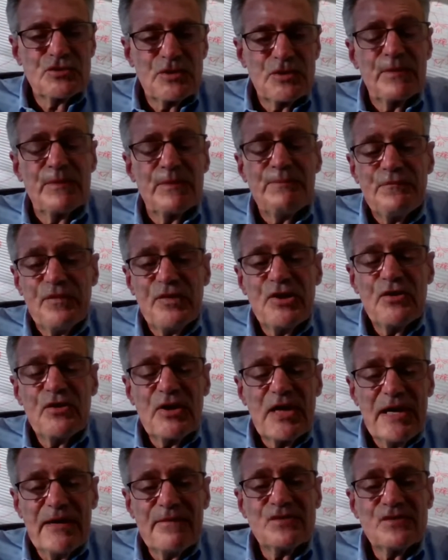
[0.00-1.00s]
But video
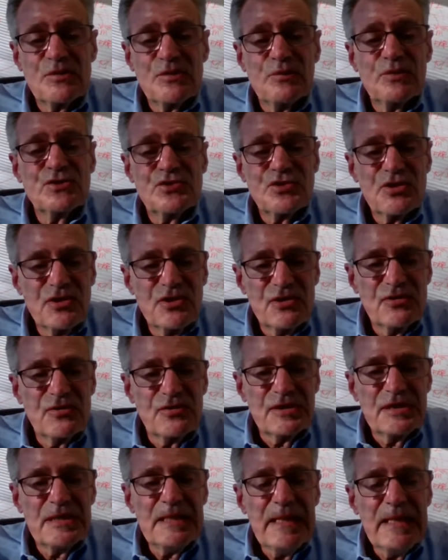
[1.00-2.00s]
conferencing with
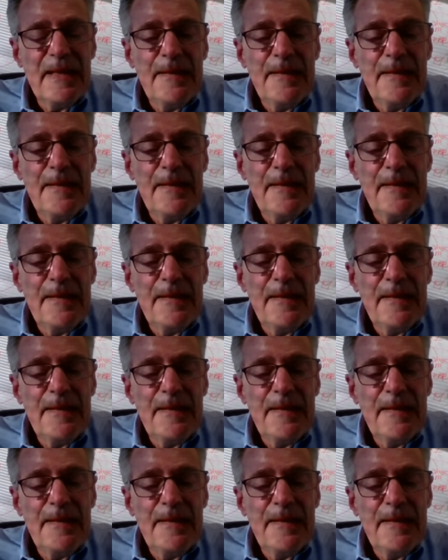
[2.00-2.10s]
security,